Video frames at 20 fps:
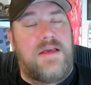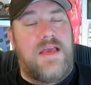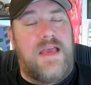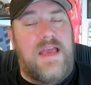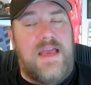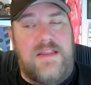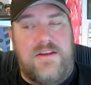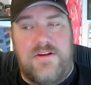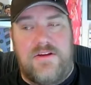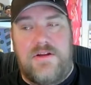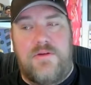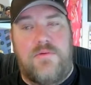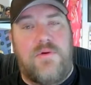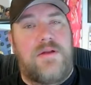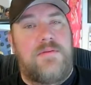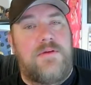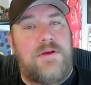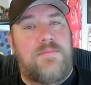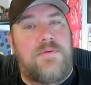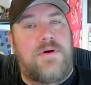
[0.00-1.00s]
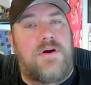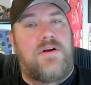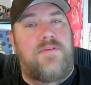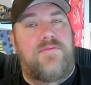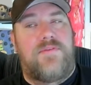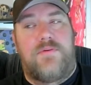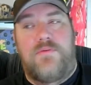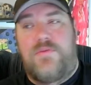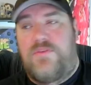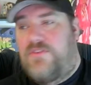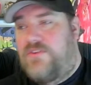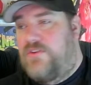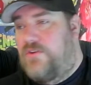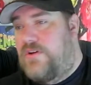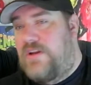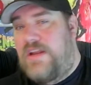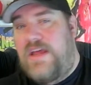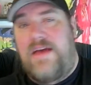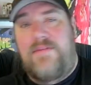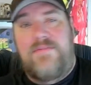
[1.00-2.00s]
and you're going to want to be a part of it. We're still
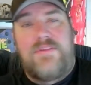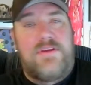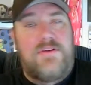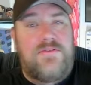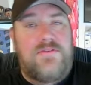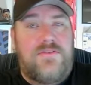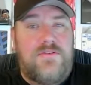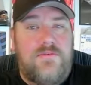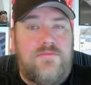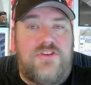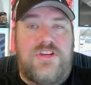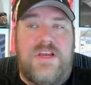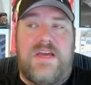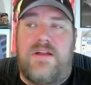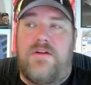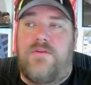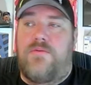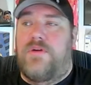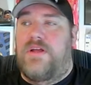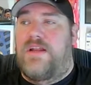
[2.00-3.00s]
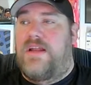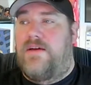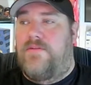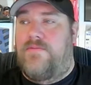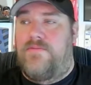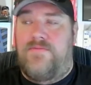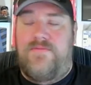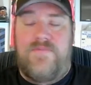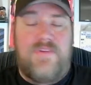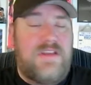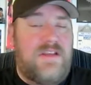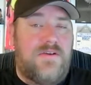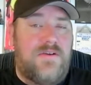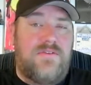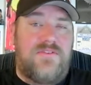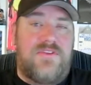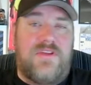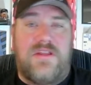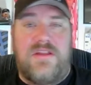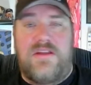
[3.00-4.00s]
going to have the YouTube channel. We're going to have
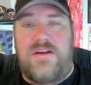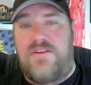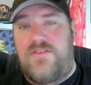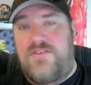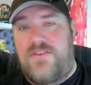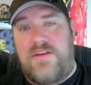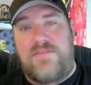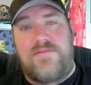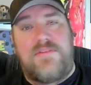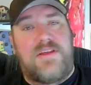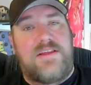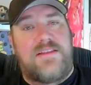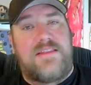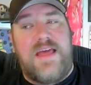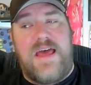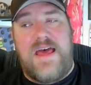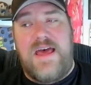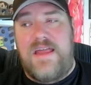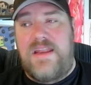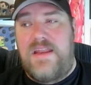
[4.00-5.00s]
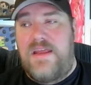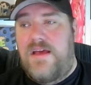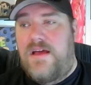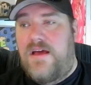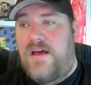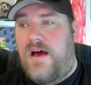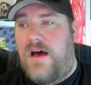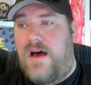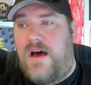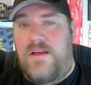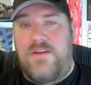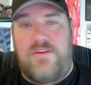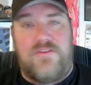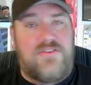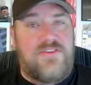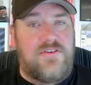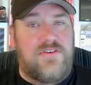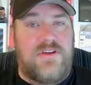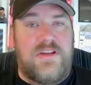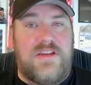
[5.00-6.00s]
videos on there, stuff like that. You're
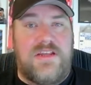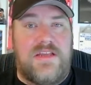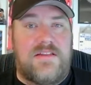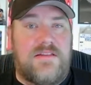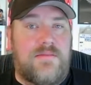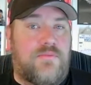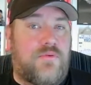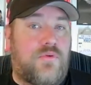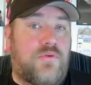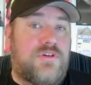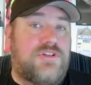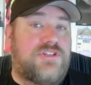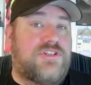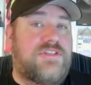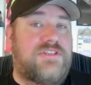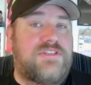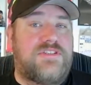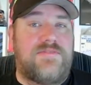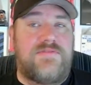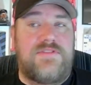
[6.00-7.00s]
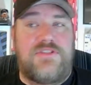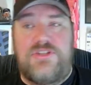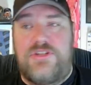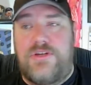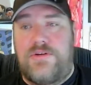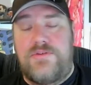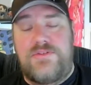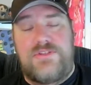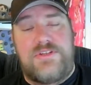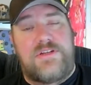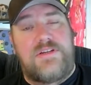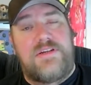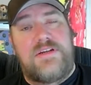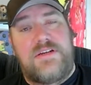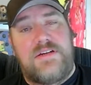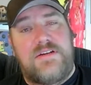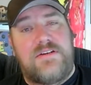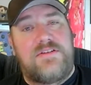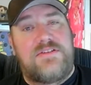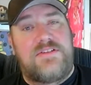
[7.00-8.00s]
still going to get the portions of the shows on
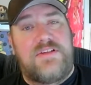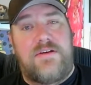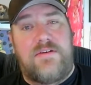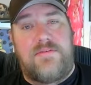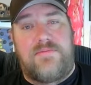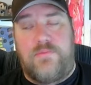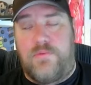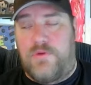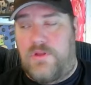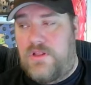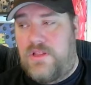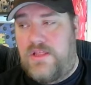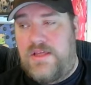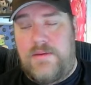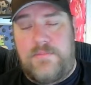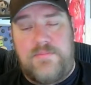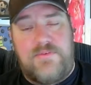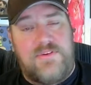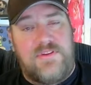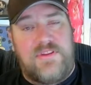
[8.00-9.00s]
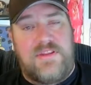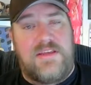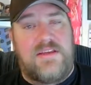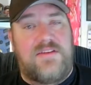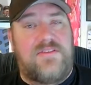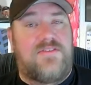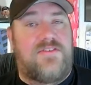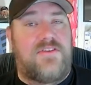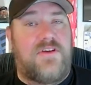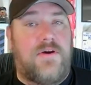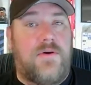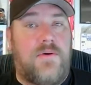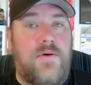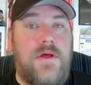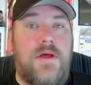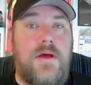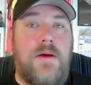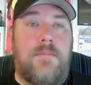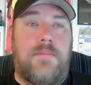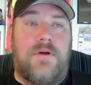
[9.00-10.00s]
there and stuff with clips and things. So,
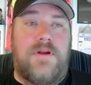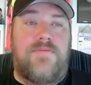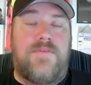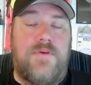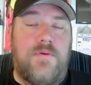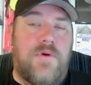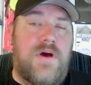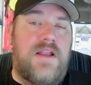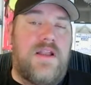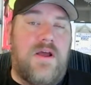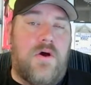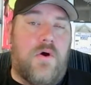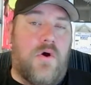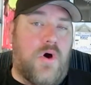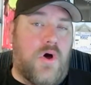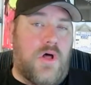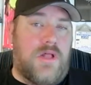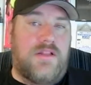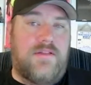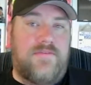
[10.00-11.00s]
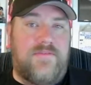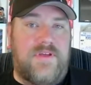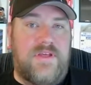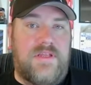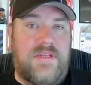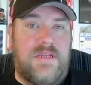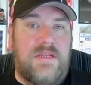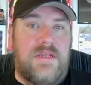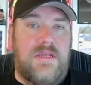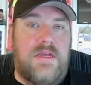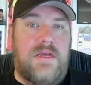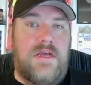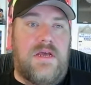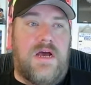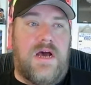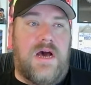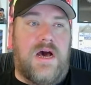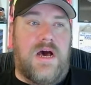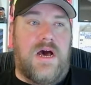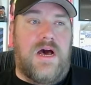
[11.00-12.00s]
but if you want all of it,
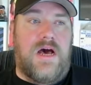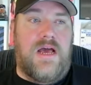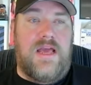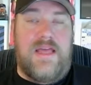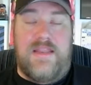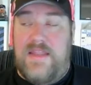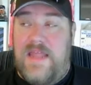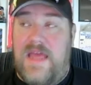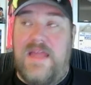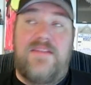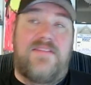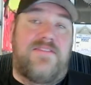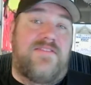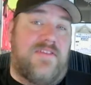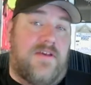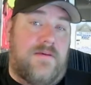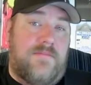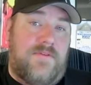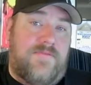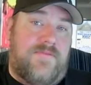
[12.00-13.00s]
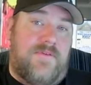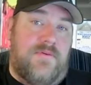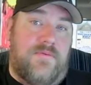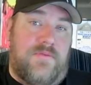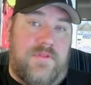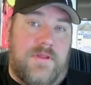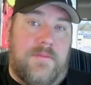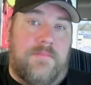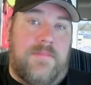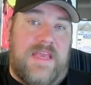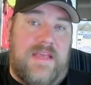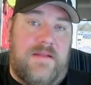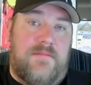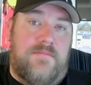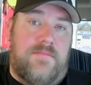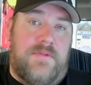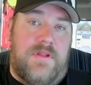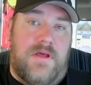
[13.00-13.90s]
and then some, the paid